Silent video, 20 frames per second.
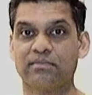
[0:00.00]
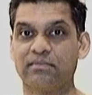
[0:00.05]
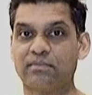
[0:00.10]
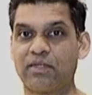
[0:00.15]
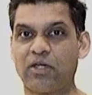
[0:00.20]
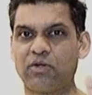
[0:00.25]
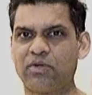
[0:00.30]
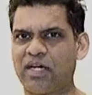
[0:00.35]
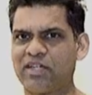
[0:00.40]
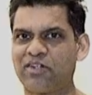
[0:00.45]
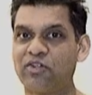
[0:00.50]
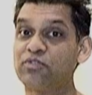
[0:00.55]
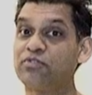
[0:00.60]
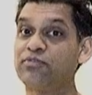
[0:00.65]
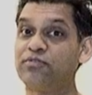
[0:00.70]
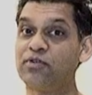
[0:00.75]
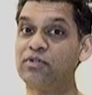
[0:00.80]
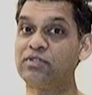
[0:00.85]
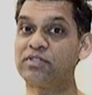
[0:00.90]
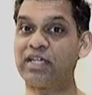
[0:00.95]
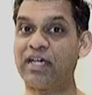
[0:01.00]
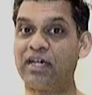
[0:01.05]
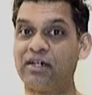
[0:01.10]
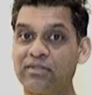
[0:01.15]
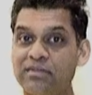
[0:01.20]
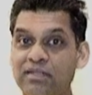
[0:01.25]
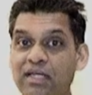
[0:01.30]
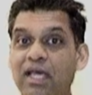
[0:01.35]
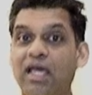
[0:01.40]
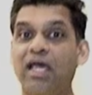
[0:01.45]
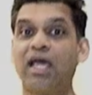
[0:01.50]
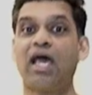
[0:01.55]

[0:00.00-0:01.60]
don't fall down.